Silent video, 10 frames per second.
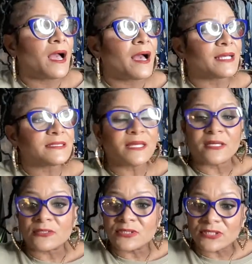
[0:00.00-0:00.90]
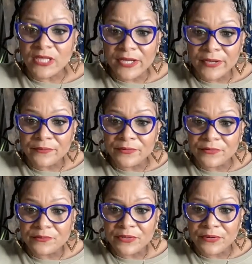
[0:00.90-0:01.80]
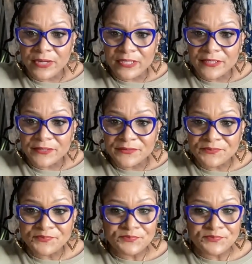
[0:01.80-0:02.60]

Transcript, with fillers: I saw it on the shade room earlier.